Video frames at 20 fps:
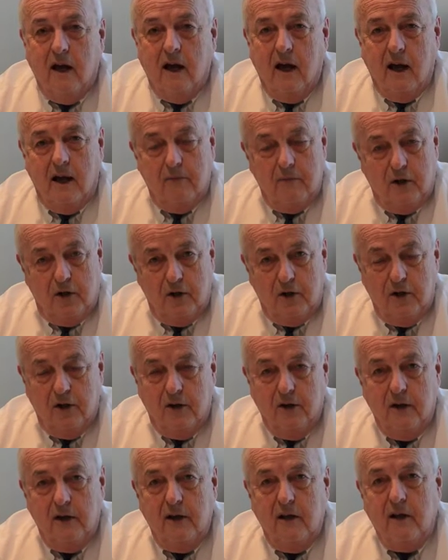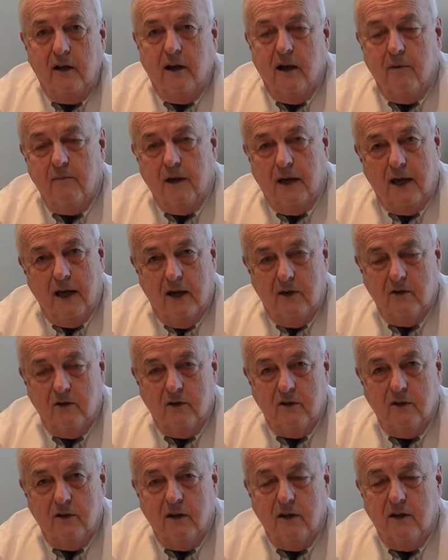I'm an attorney, I'm a
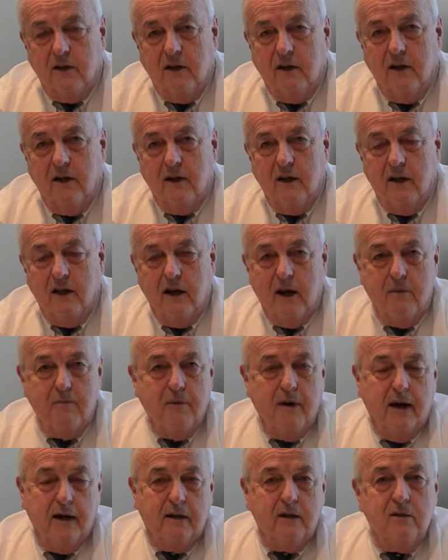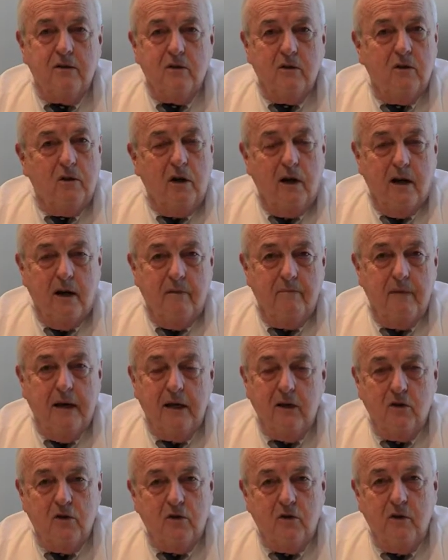counselor, and I practice law on
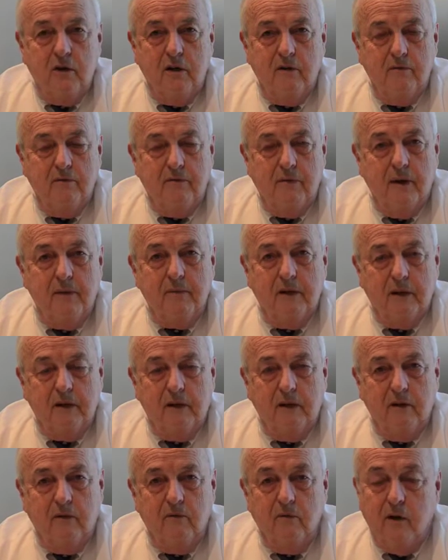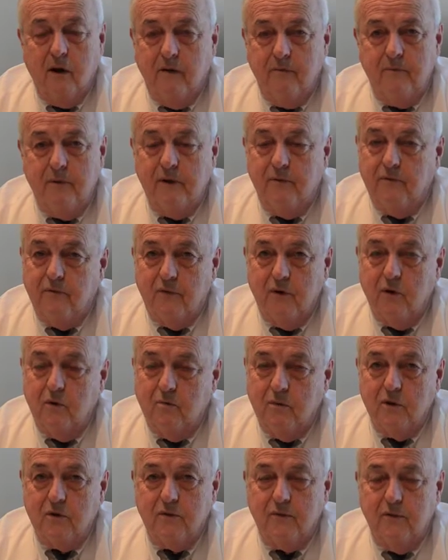Main Street in Flemington, where I've been for
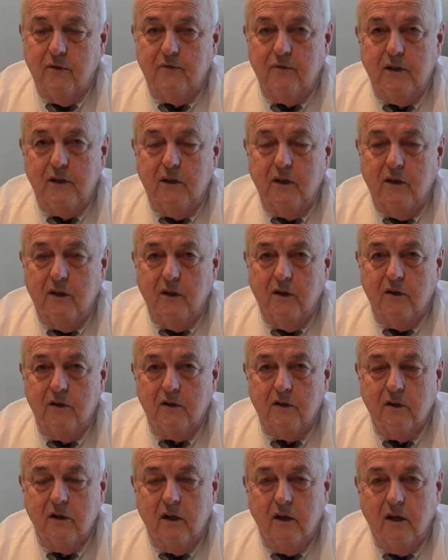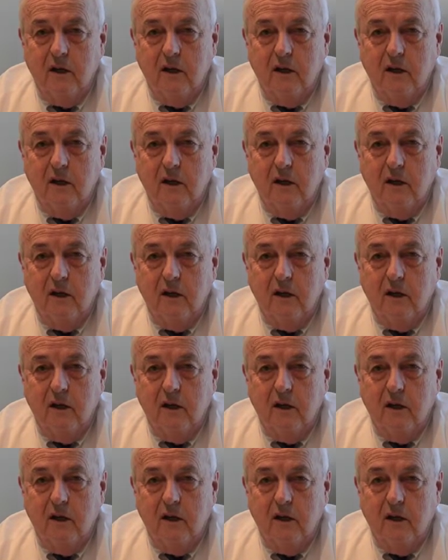almost 50 years.